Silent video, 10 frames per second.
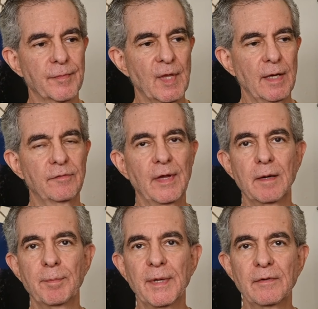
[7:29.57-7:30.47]
is that
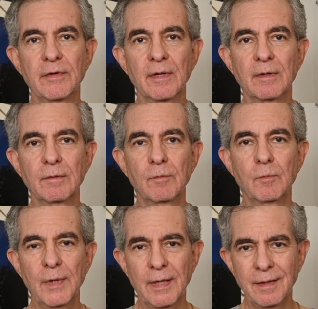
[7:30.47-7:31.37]
a big deal?
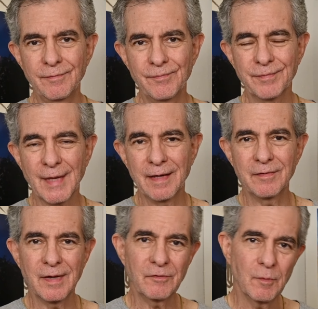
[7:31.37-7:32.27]
Well,
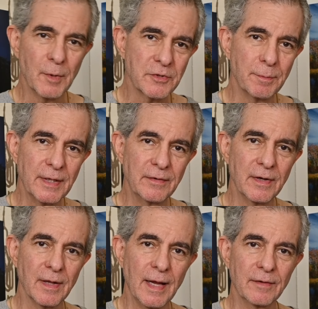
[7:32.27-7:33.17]
it's not so much a big
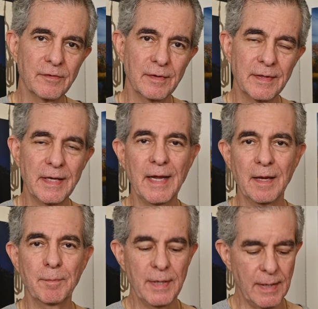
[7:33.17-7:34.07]
deal as it
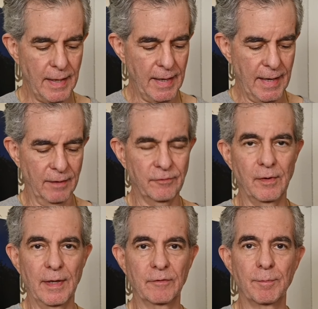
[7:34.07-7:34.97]
can be a
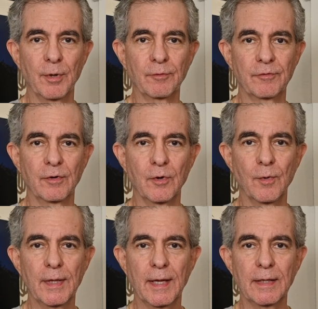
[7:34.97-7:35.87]
hassle, as opposed to
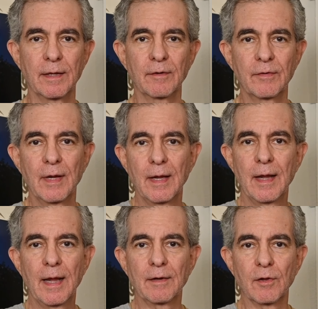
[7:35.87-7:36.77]
going like this
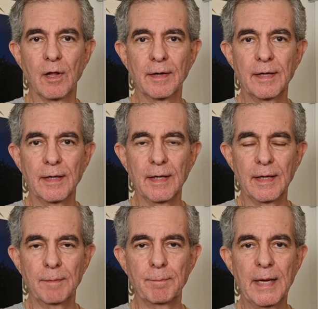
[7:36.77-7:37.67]
and locking it.
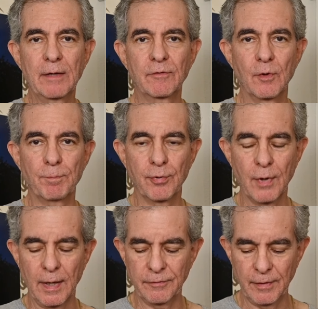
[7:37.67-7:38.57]
It makes the
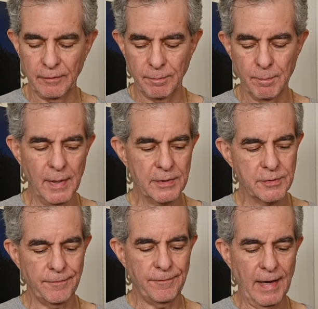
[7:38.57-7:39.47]
process much
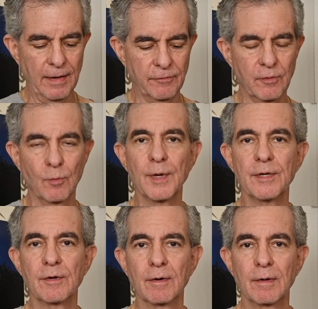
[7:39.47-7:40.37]
faster
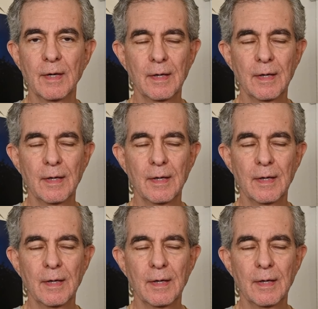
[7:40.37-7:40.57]
when you're